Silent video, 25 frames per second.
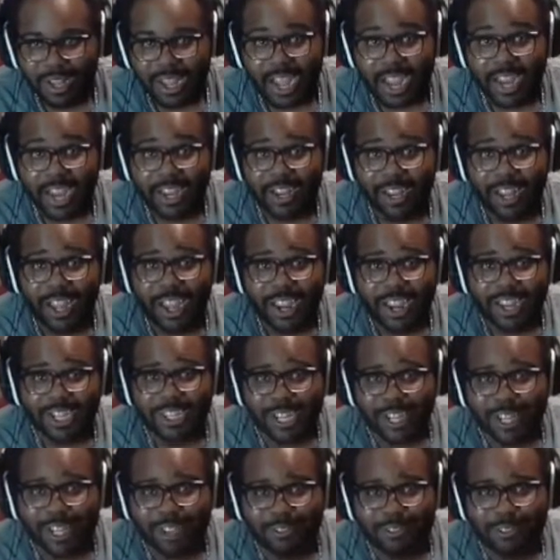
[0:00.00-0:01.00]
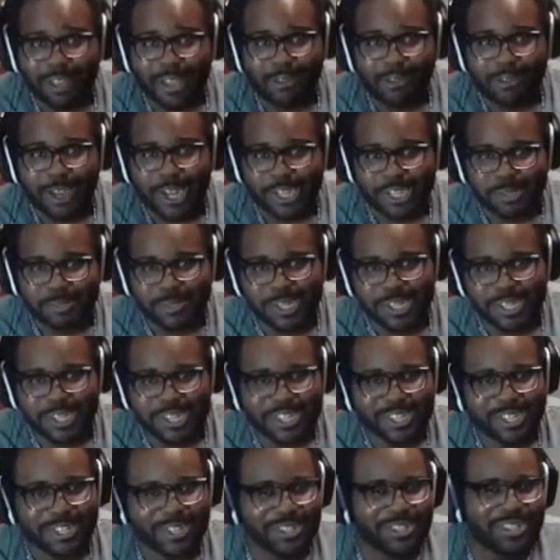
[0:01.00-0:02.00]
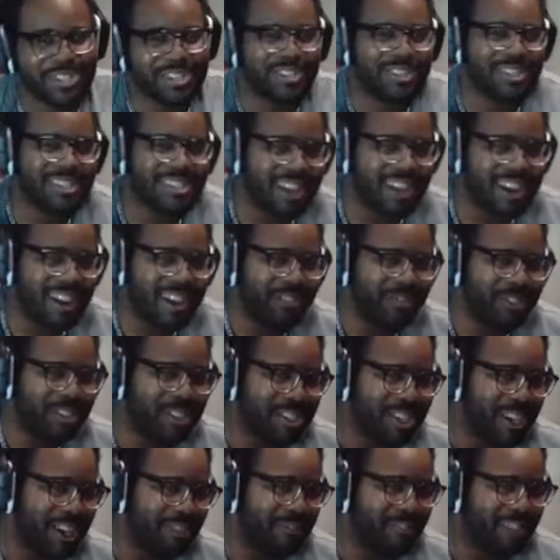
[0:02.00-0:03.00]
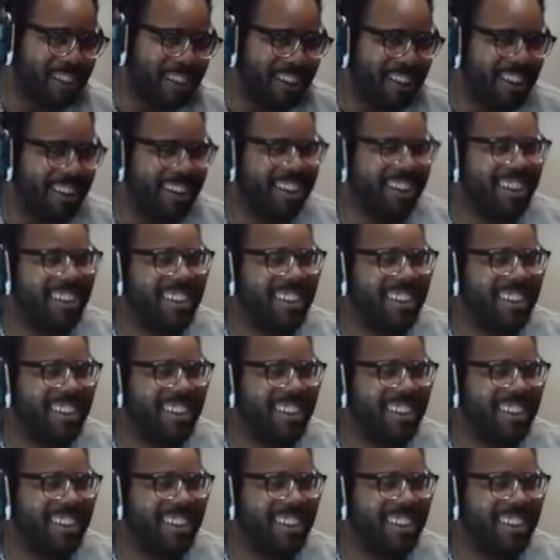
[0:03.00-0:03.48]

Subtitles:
I actually love that race music too, so it's kind of a shame that